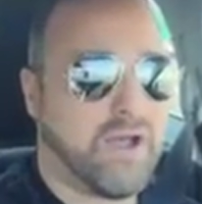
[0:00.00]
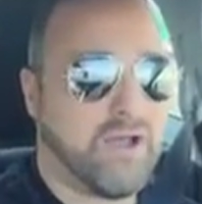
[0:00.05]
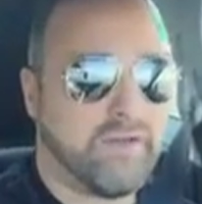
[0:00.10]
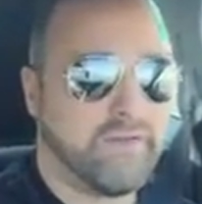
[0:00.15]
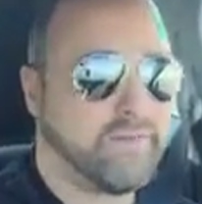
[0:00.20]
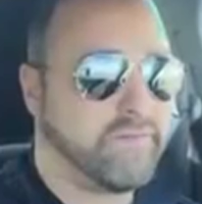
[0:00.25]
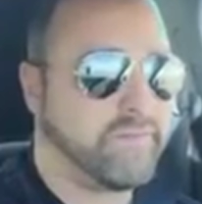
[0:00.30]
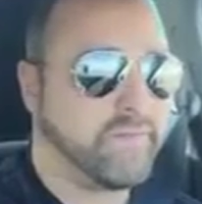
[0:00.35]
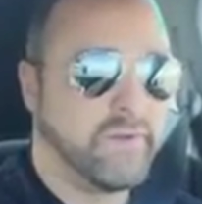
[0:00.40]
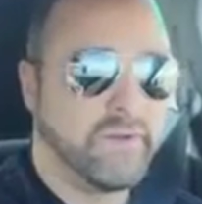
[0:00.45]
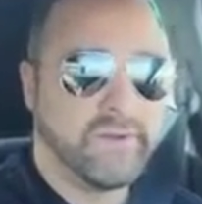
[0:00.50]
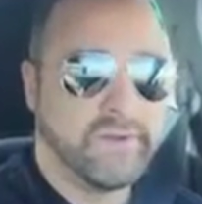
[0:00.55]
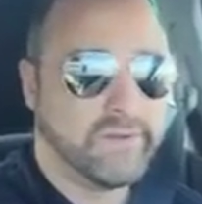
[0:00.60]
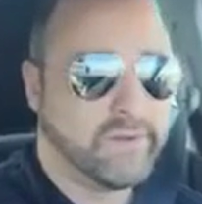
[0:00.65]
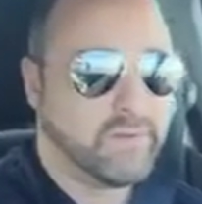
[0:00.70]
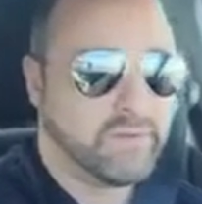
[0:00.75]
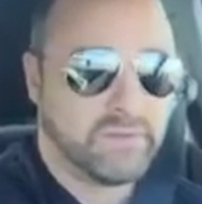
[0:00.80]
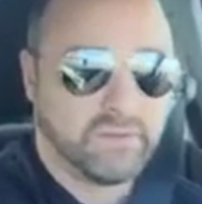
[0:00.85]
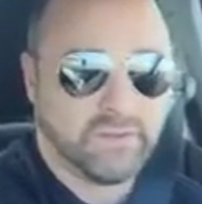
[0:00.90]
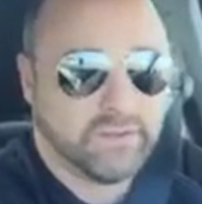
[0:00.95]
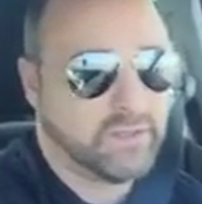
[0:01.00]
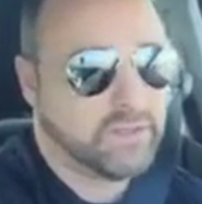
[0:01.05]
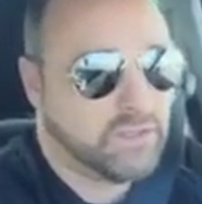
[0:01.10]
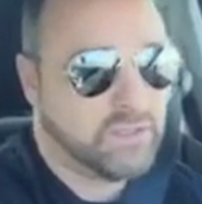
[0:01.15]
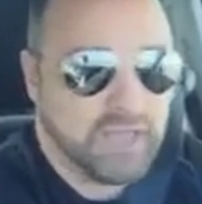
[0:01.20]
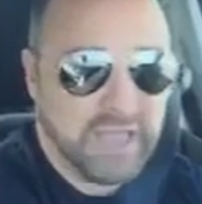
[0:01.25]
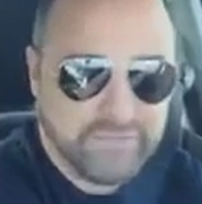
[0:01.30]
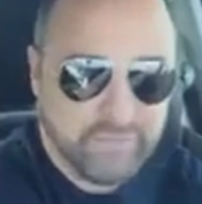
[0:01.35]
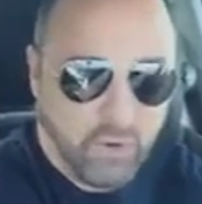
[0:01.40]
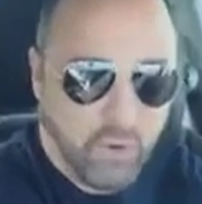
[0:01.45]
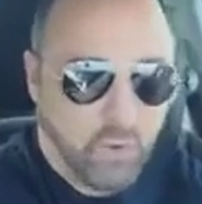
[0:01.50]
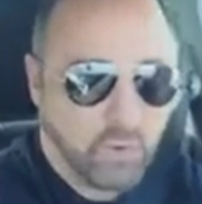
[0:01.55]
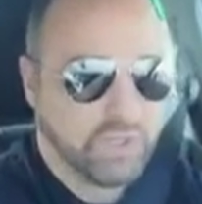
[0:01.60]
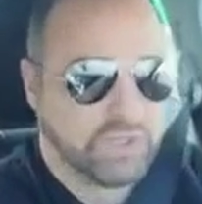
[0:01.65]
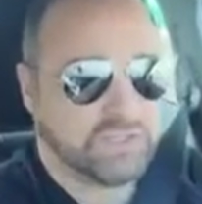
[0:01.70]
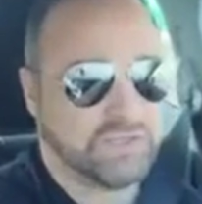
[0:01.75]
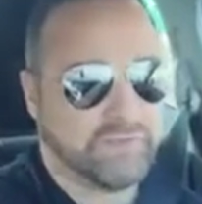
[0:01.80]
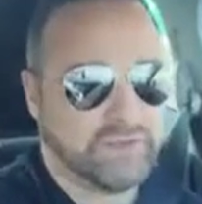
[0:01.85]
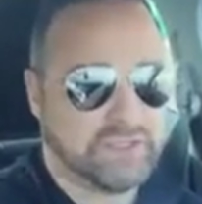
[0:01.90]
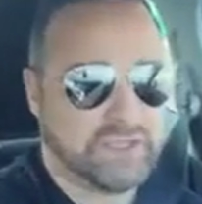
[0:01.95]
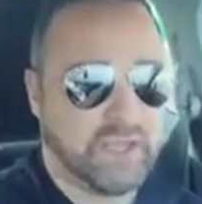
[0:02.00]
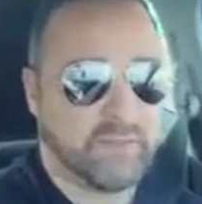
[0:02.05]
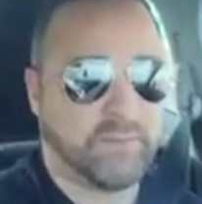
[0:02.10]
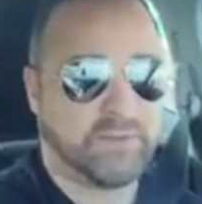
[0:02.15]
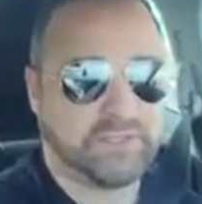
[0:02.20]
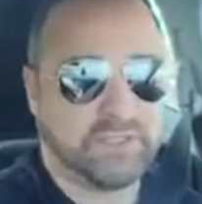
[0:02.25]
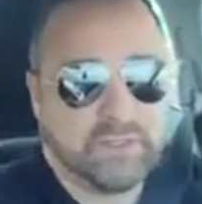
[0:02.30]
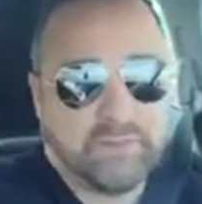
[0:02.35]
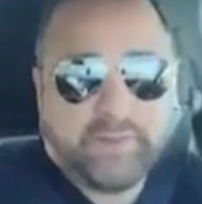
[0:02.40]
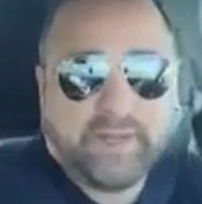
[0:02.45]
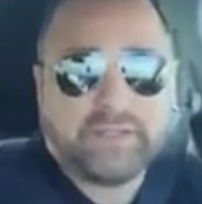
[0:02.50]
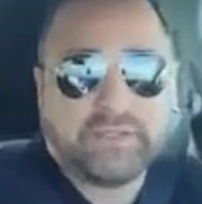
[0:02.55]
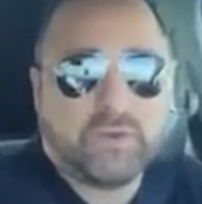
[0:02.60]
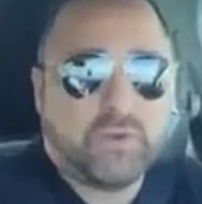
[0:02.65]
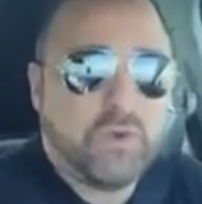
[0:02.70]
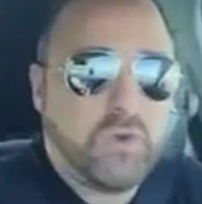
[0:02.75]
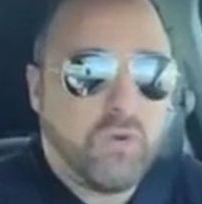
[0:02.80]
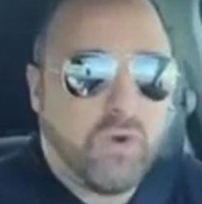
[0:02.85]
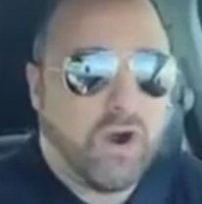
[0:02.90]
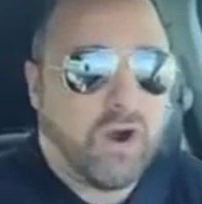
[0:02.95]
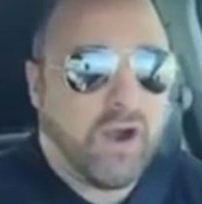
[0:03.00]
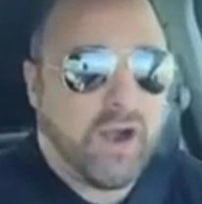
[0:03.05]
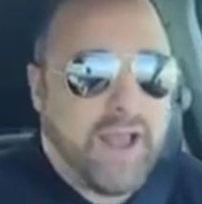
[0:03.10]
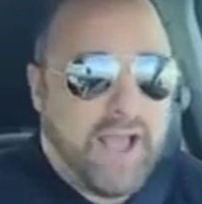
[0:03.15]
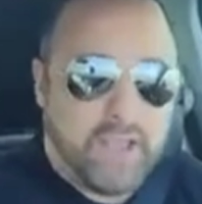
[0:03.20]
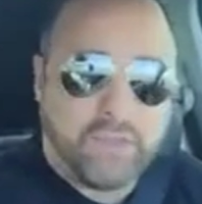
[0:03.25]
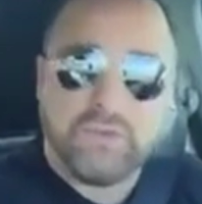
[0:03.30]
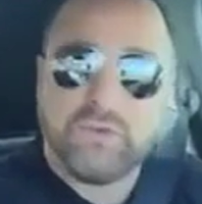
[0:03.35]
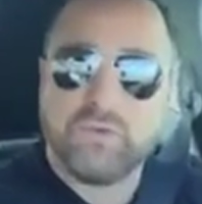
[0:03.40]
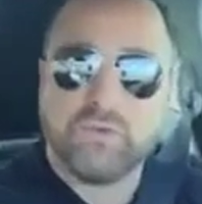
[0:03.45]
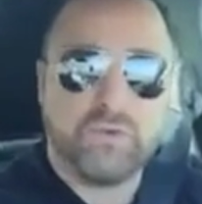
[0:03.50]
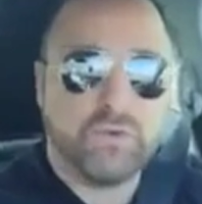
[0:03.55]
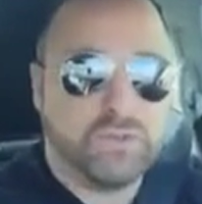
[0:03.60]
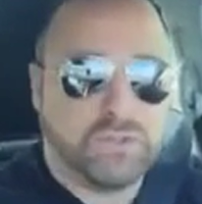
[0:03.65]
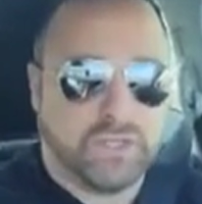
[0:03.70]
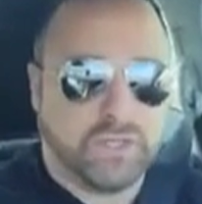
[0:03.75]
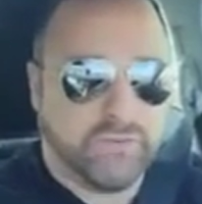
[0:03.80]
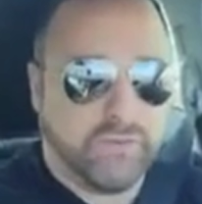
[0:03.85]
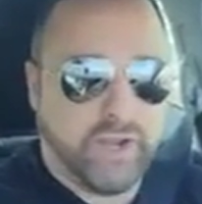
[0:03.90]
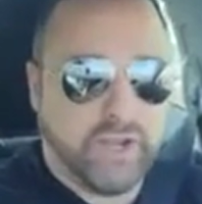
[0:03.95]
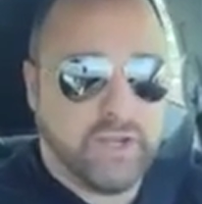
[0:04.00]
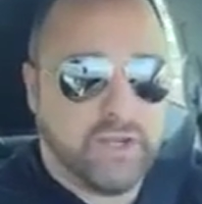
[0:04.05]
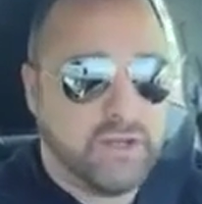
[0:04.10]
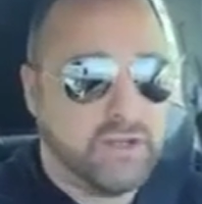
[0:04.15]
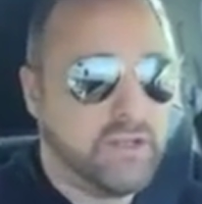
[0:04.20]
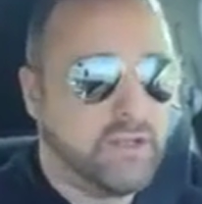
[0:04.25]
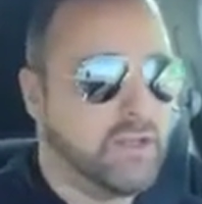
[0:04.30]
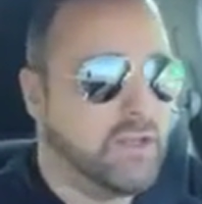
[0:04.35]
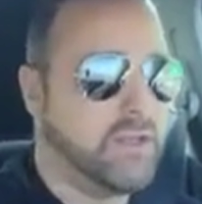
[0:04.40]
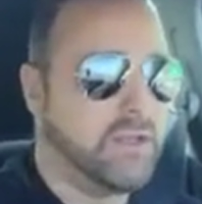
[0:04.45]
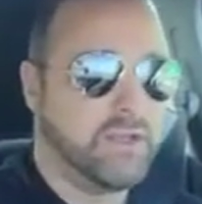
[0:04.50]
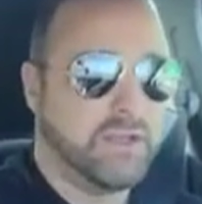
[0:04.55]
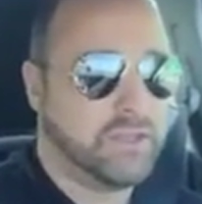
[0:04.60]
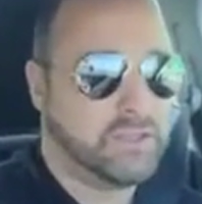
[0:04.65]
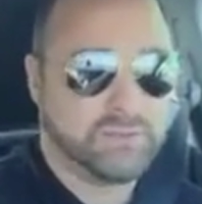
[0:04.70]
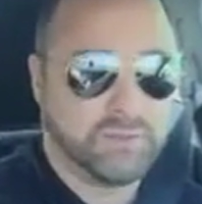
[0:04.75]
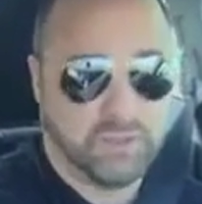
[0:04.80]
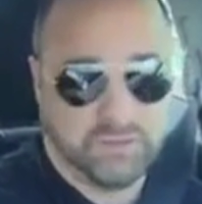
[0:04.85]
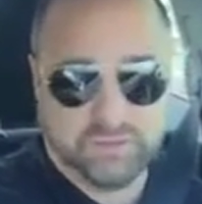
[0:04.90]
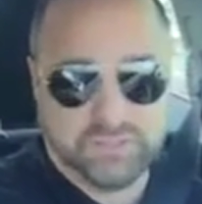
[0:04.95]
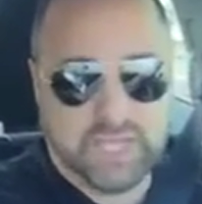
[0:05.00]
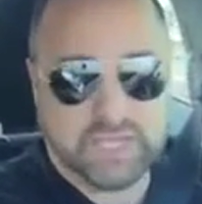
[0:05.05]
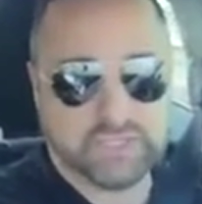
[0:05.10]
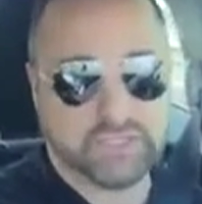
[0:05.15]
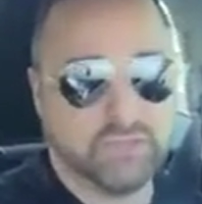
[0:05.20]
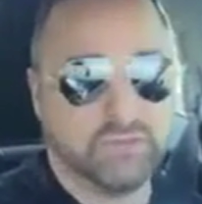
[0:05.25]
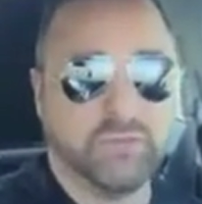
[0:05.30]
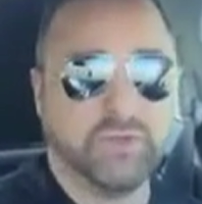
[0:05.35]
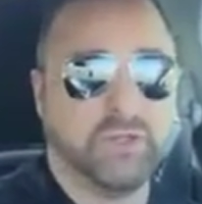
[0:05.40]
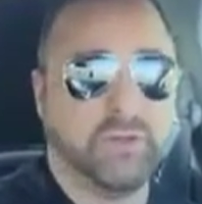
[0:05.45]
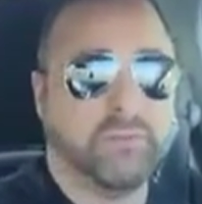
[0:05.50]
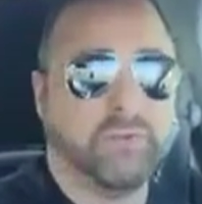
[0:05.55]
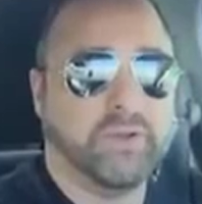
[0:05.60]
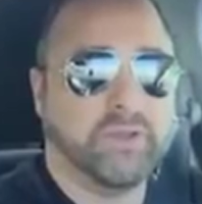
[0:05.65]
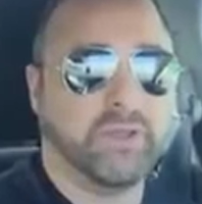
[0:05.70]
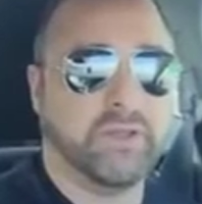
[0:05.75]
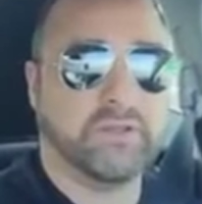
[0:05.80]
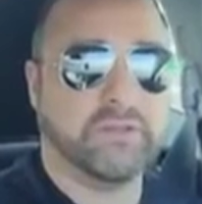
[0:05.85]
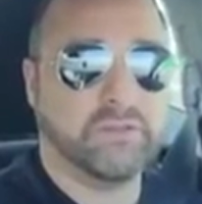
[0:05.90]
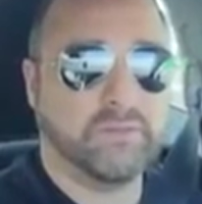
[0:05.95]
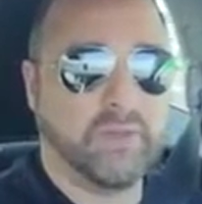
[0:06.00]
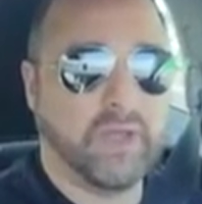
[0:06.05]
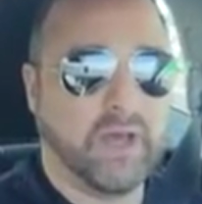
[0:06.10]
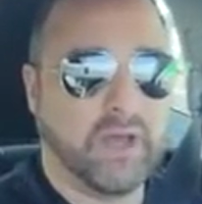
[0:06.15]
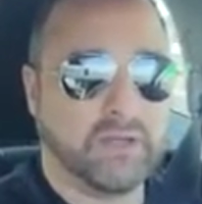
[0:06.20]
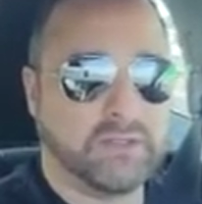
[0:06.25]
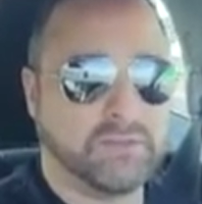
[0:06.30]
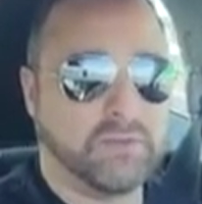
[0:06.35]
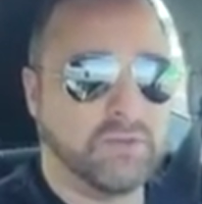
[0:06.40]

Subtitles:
We talked about linking me to places. Once I came to follow you on Twitter, that's definitely, let's talk about the picture.